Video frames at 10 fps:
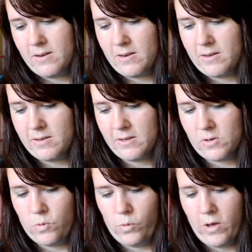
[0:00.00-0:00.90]
Cause it's
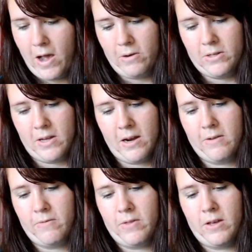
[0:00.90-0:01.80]
cool outside
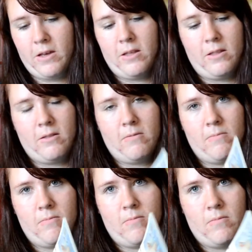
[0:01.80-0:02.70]
of the,
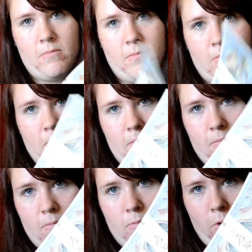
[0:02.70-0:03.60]

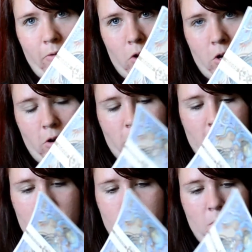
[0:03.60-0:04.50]
whatever you call
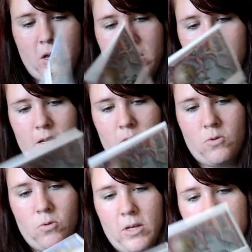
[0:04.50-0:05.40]
these, but it's
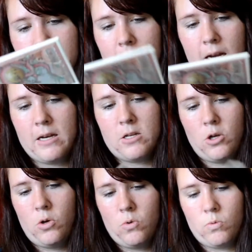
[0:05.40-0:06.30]
cool inside it
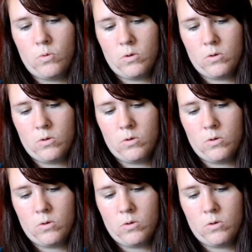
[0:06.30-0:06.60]
too.